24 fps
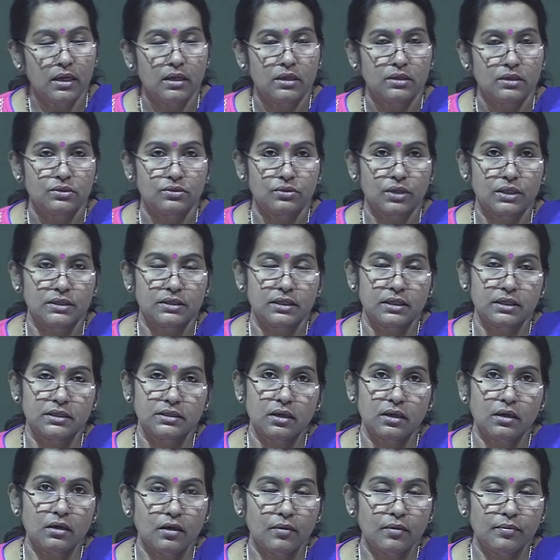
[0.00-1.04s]
So as a
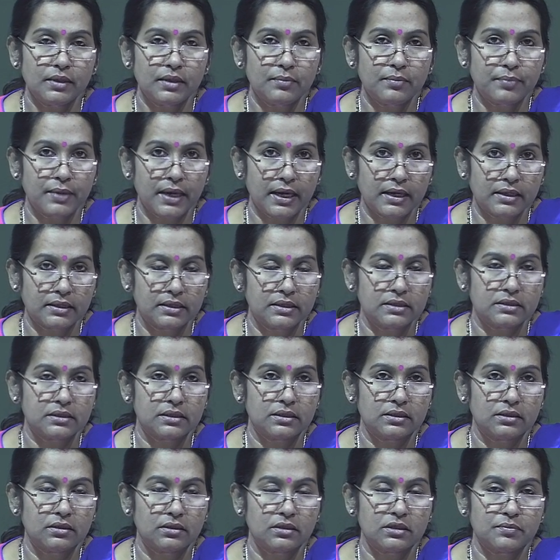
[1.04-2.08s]
result of that practice,
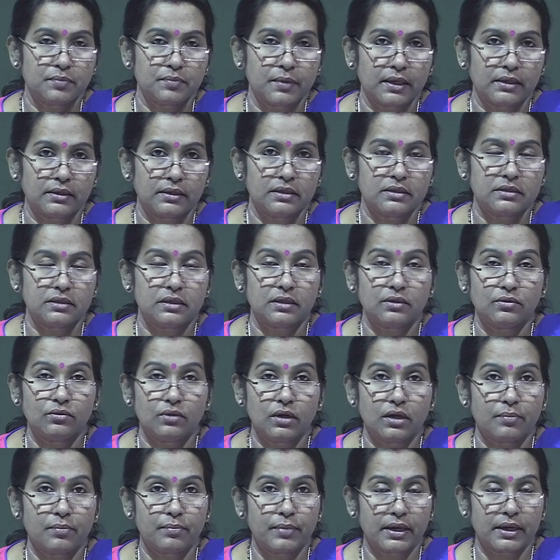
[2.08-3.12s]
rigorous practice,
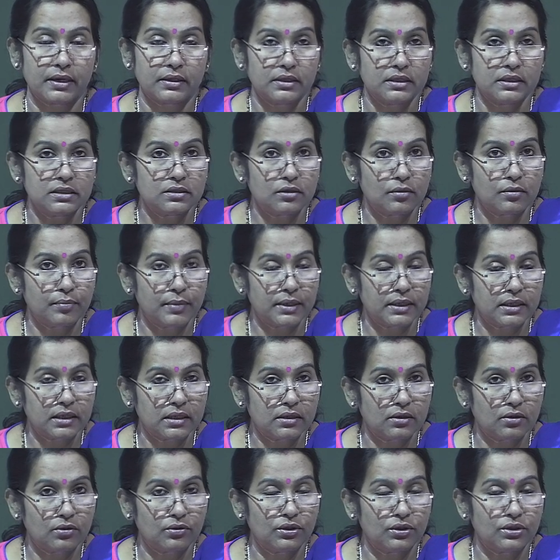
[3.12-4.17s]
regular practice of
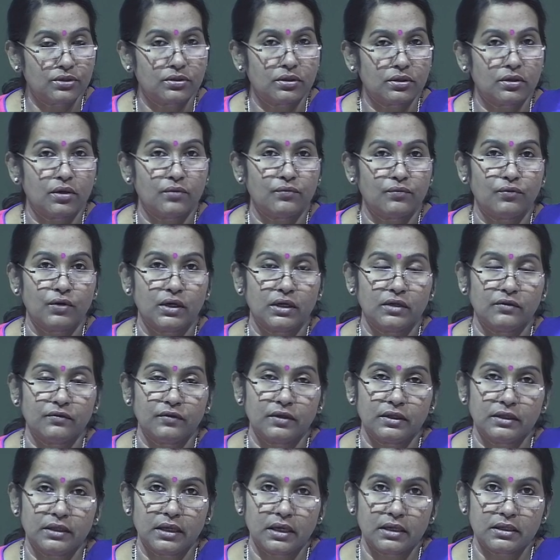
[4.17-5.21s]
metacognition of whatever
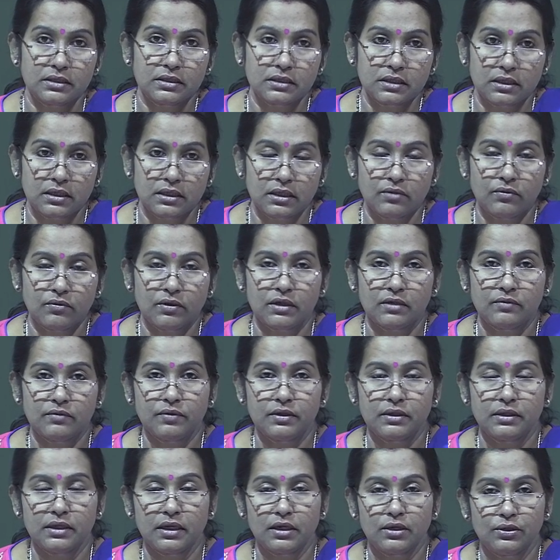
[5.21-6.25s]
they are studying, whatever
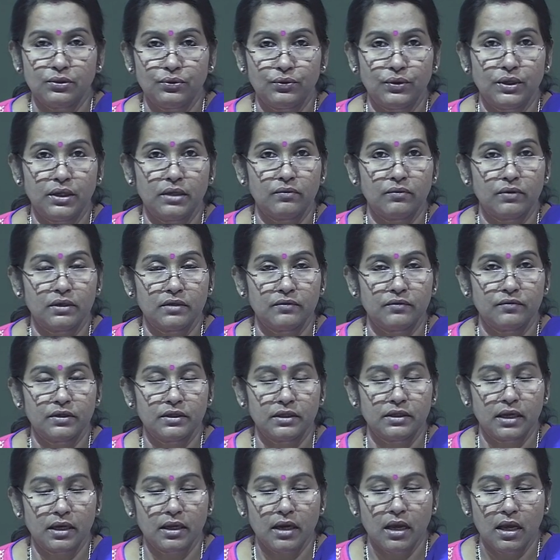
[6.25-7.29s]
they are doing, whatever
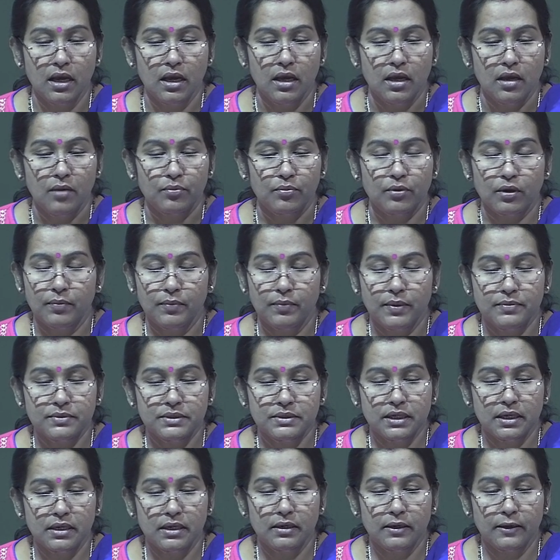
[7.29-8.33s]
their problems
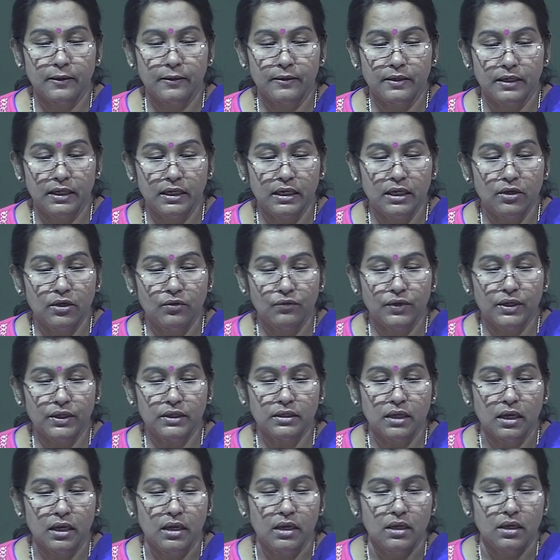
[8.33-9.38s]
they are dealing with,
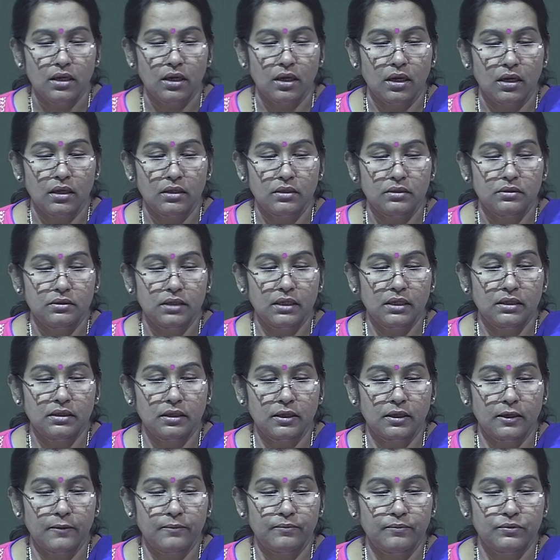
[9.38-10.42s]

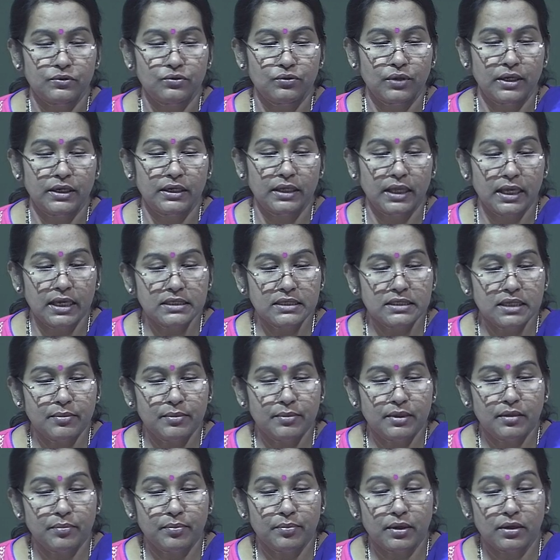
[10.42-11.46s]
to engage them
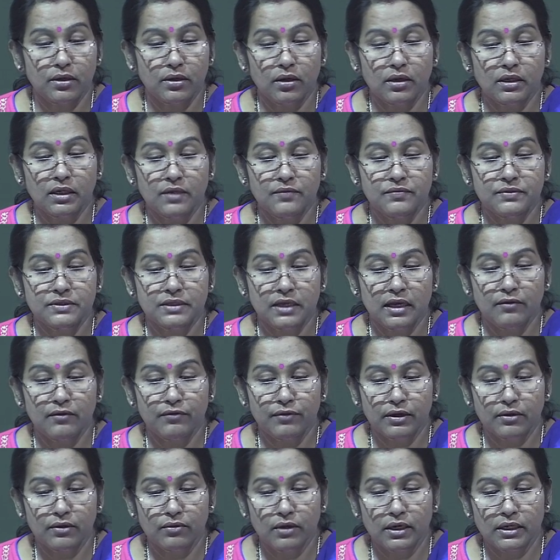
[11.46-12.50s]
in the productive
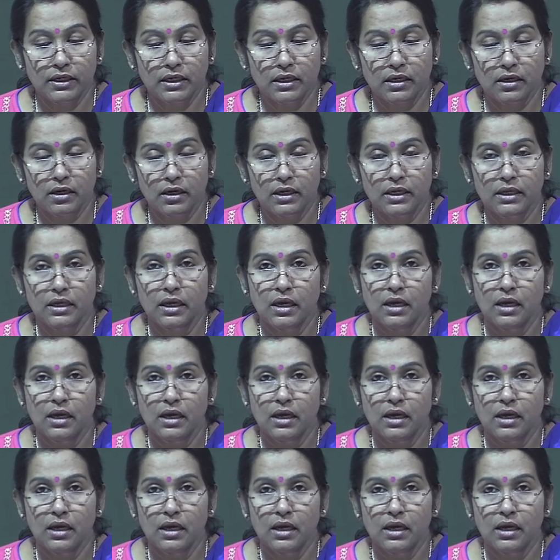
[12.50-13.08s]
self-regulated learning.